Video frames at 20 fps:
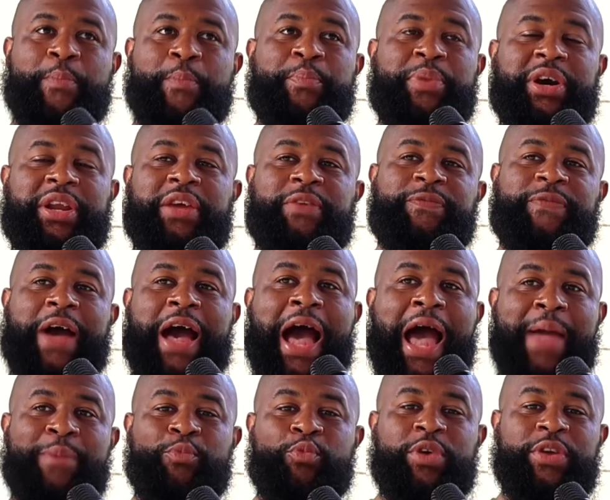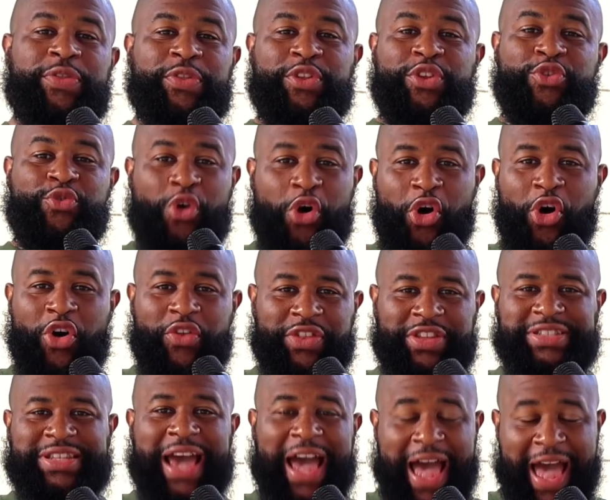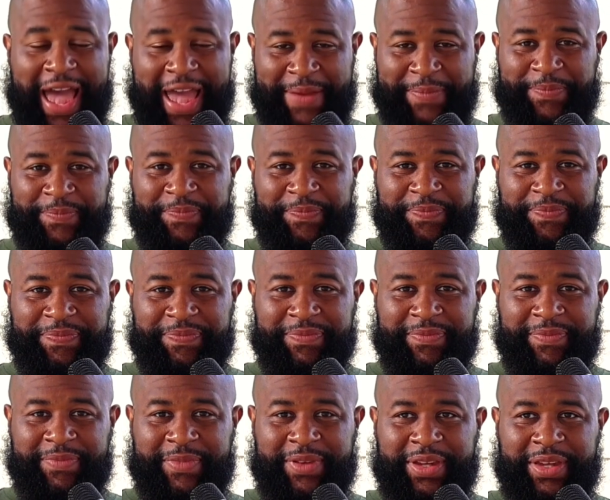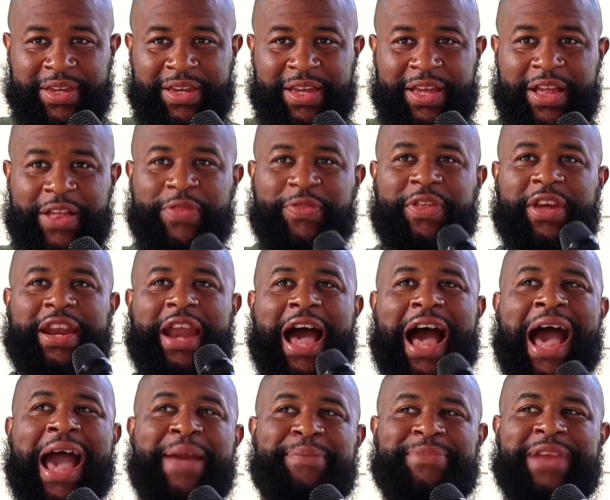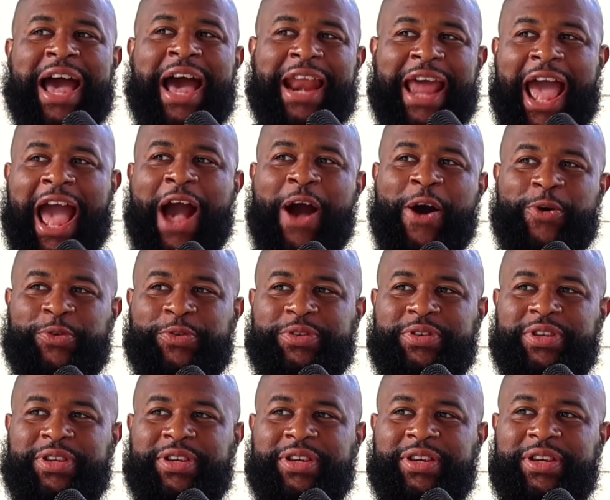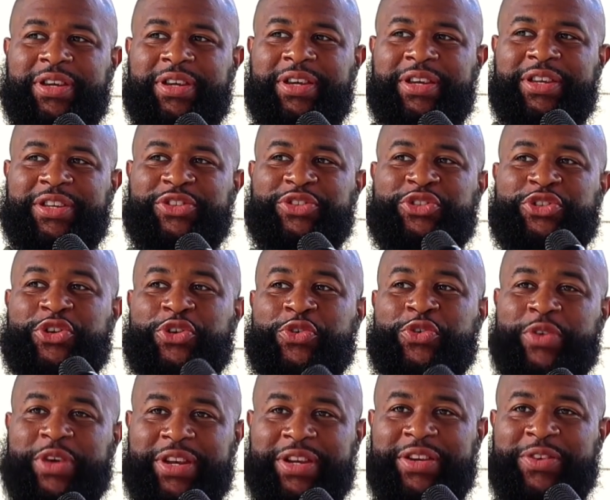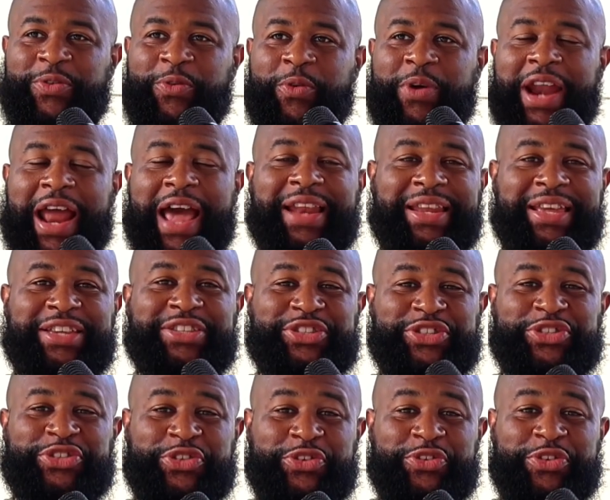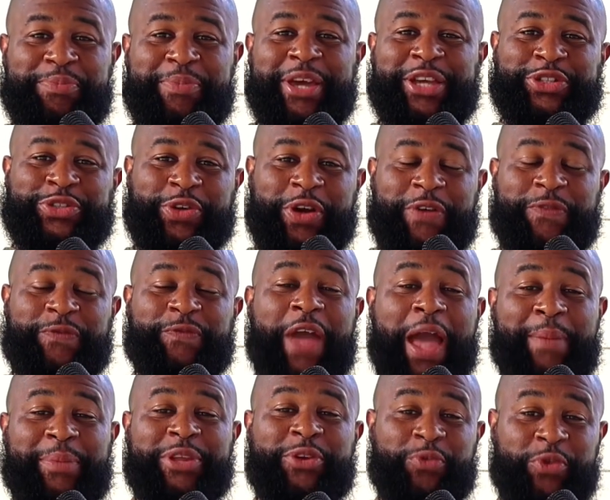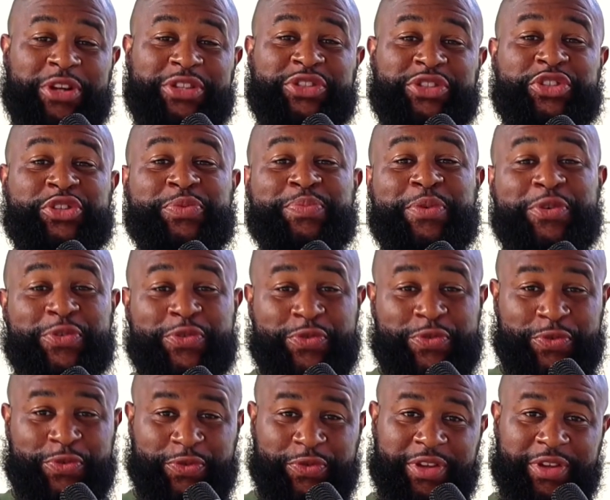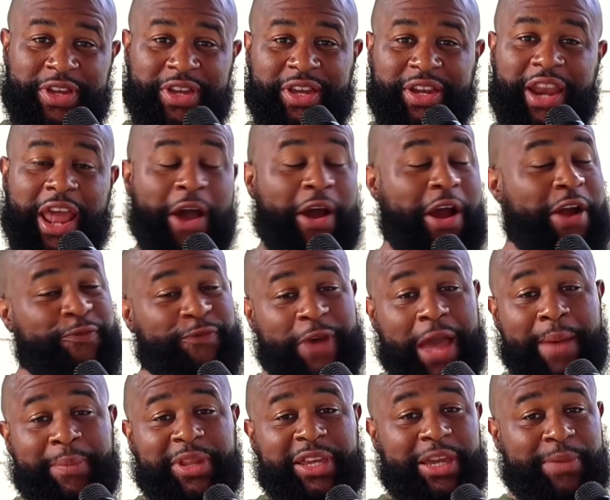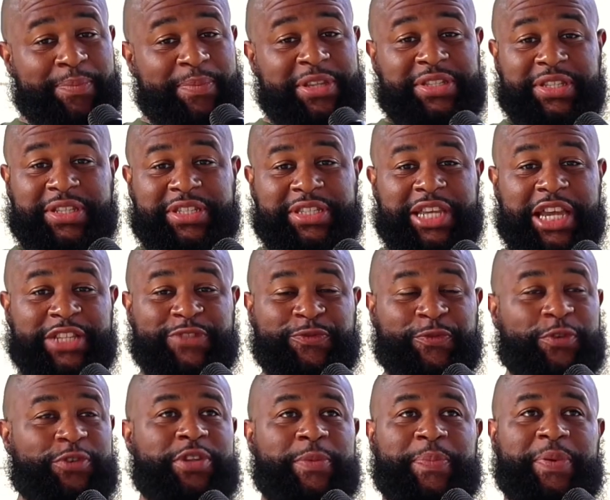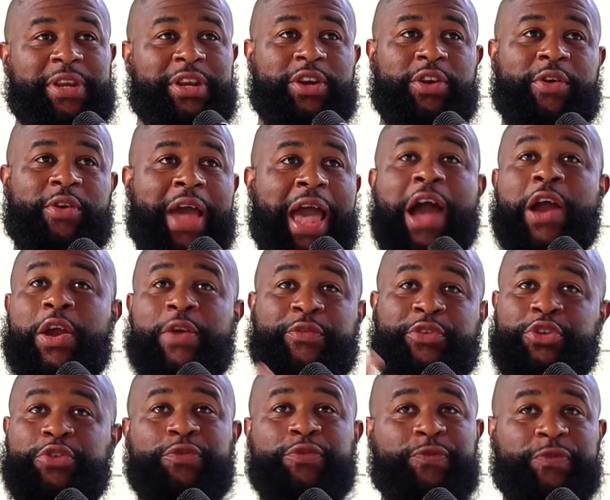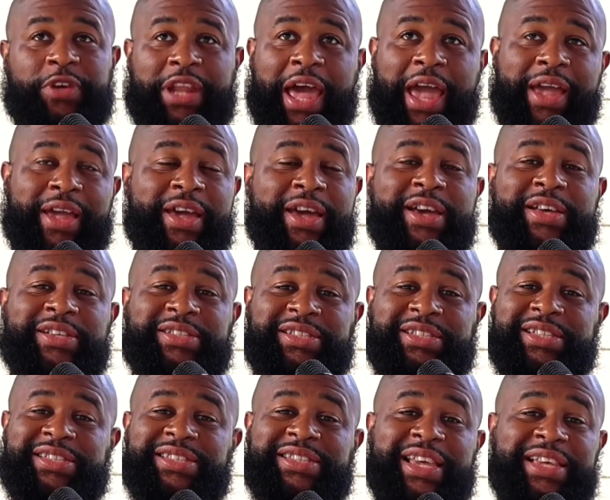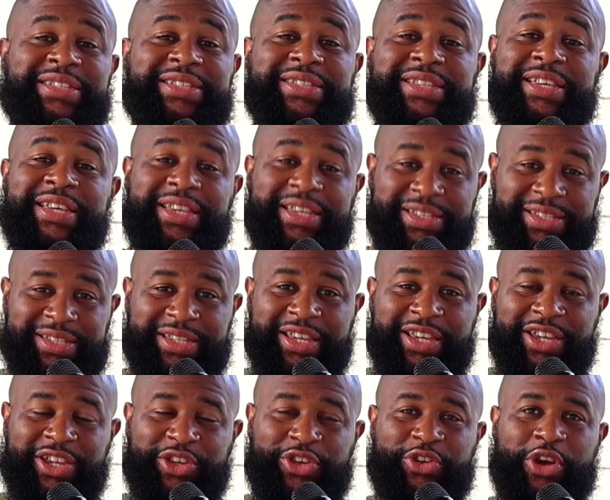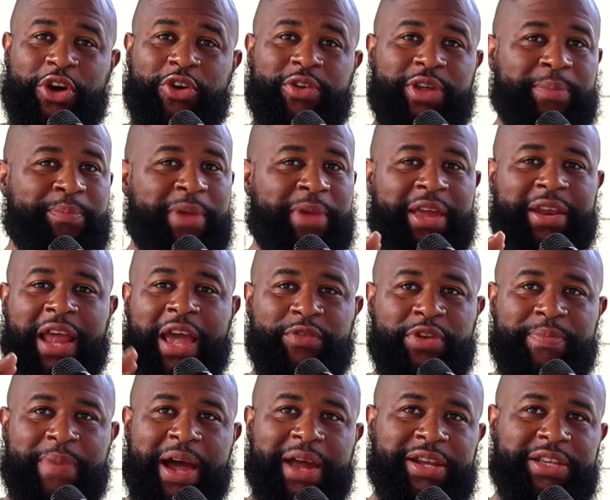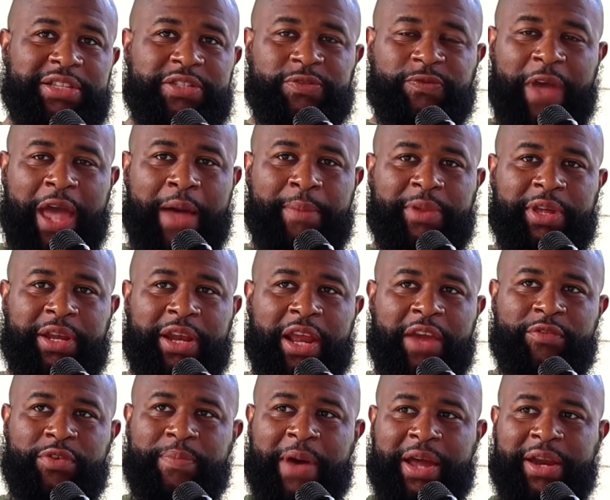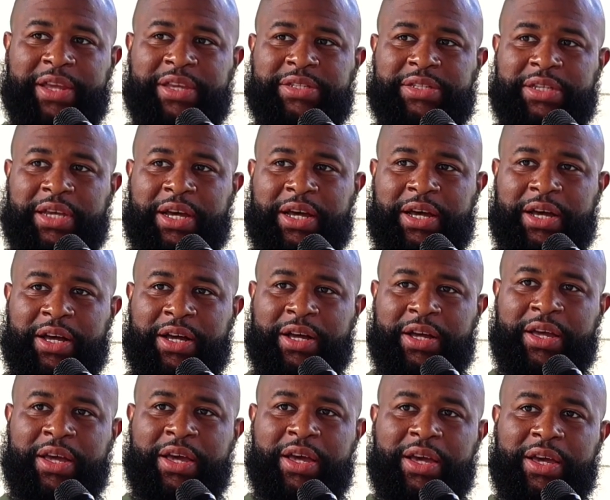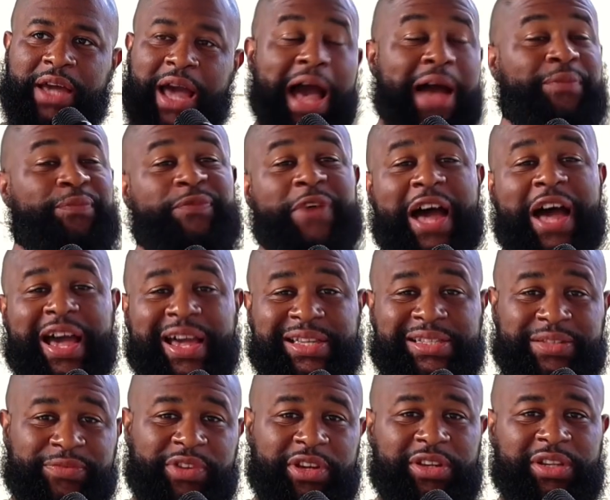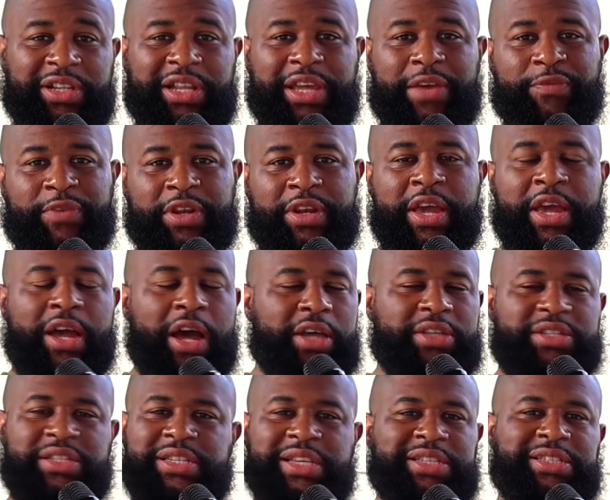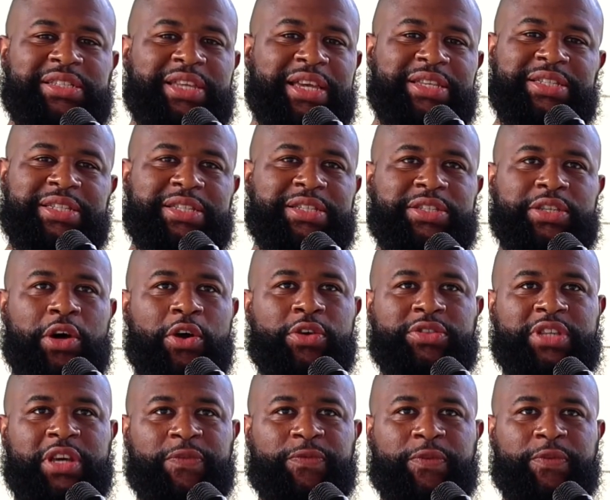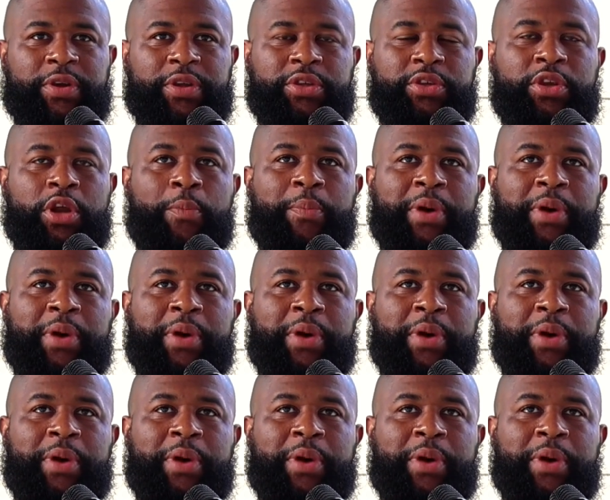But if I'm with you all the time, then I'm not out doing what I need to do to make sure our family runs smooth. Now, our family can be successful depending on however you feel like success is, you know, and everybody's family and everybody's confines of their living, success is all different, you know.